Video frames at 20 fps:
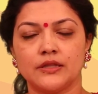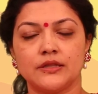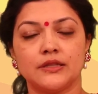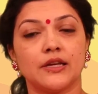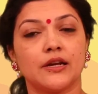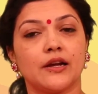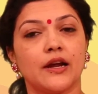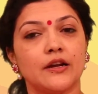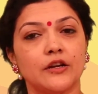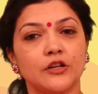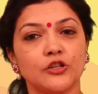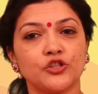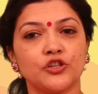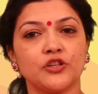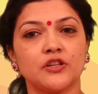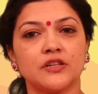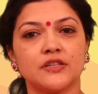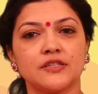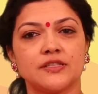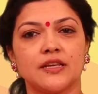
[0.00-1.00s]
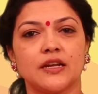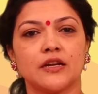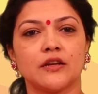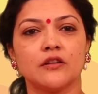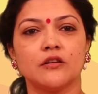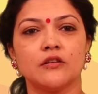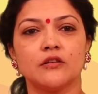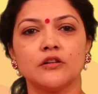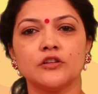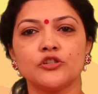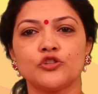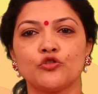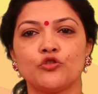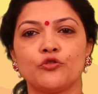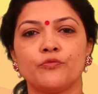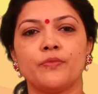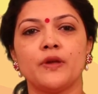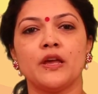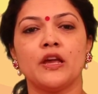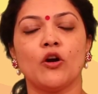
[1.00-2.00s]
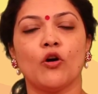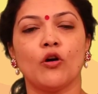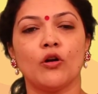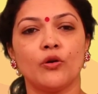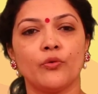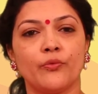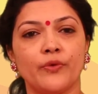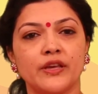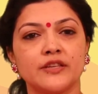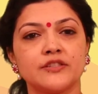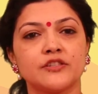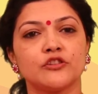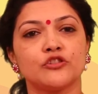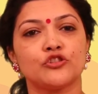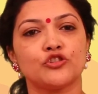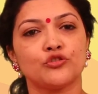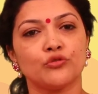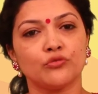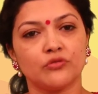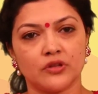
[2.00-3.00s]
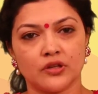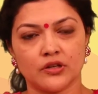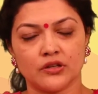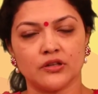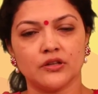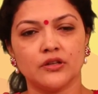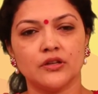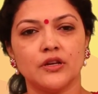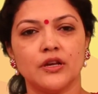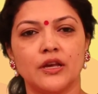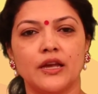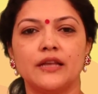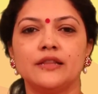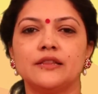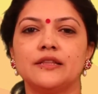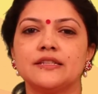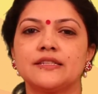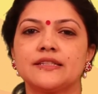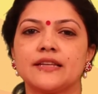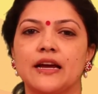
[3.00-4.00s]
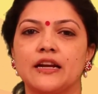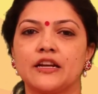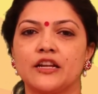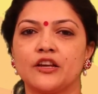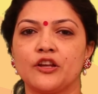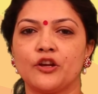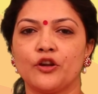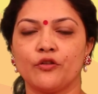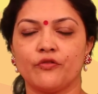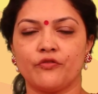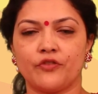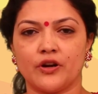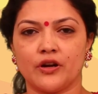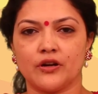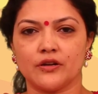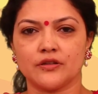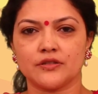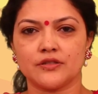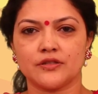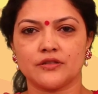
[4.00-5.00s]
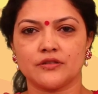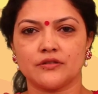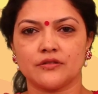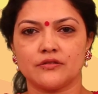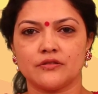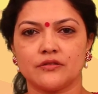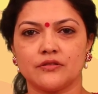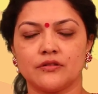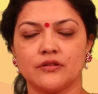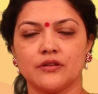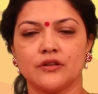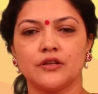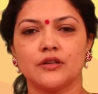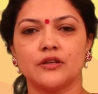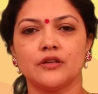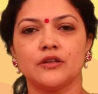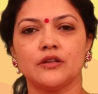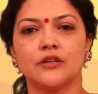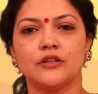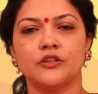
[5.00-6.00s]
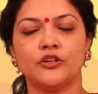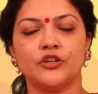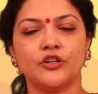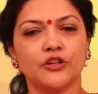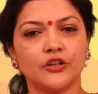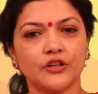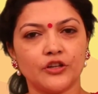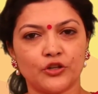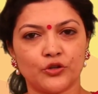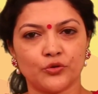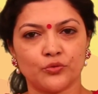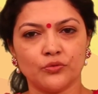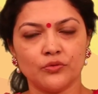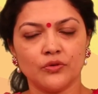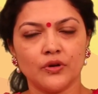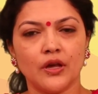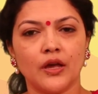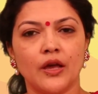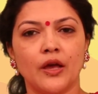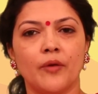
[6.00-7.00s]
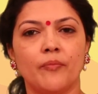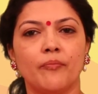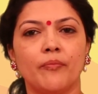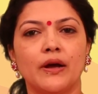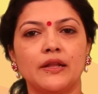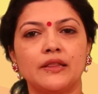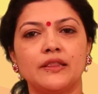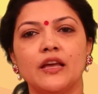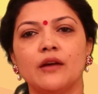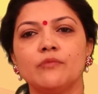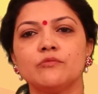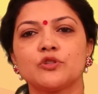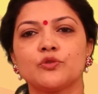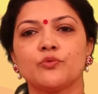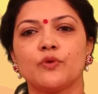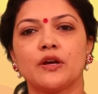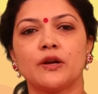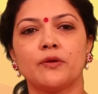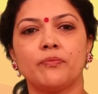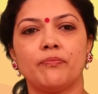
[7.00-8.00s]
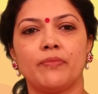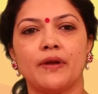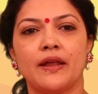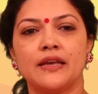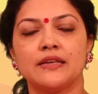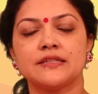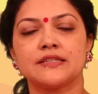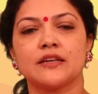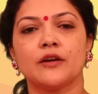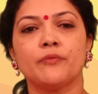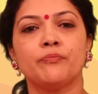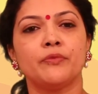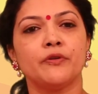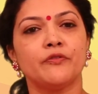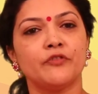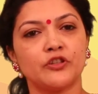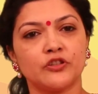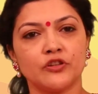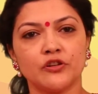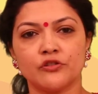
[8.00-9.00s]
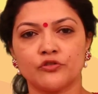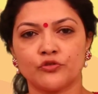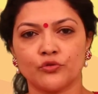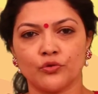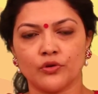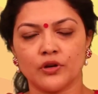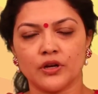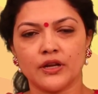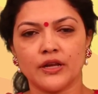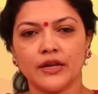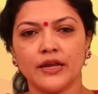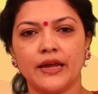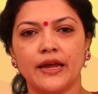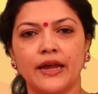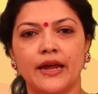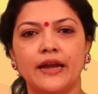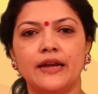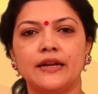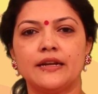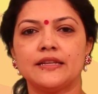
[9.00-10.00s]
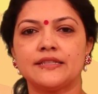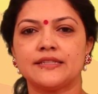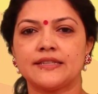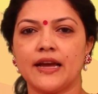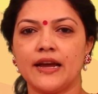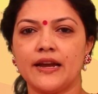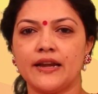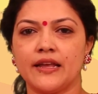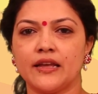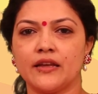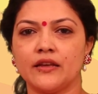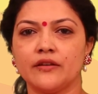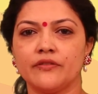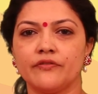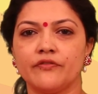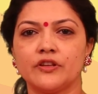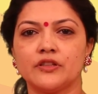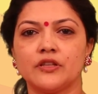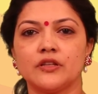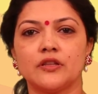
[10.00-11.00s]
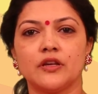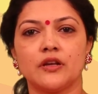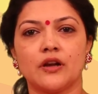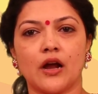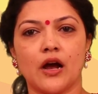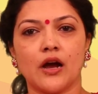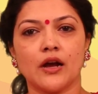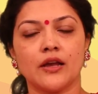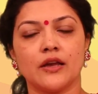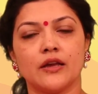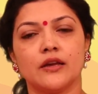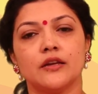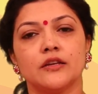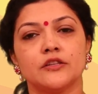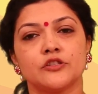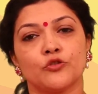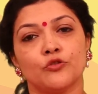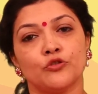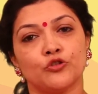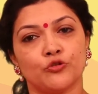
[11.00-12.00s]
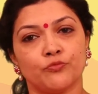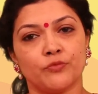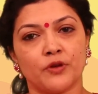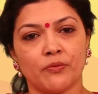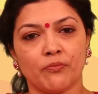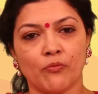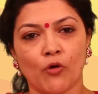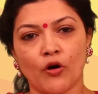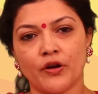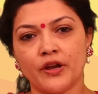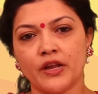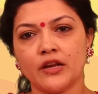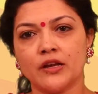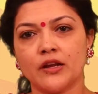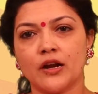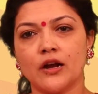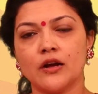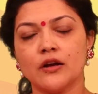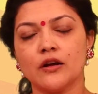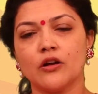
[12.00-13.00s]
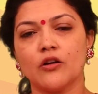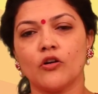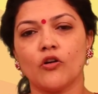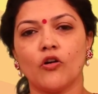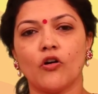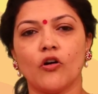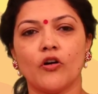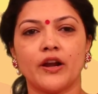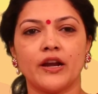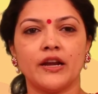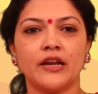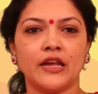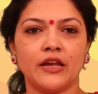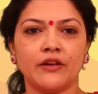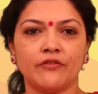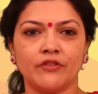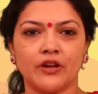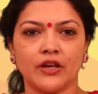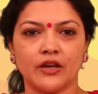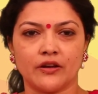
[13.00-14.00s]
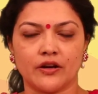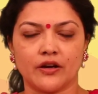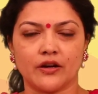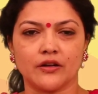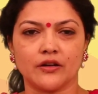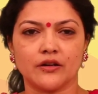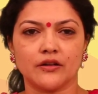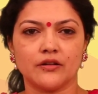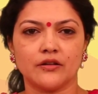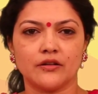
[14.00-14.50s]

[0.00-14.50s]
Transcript: The condition is that Ga should be always Shuddha in this category of rags. Here too, Madhyam Swar plays a pivotal role in deciding whether the rag is going to be a morning rag or an evening rag.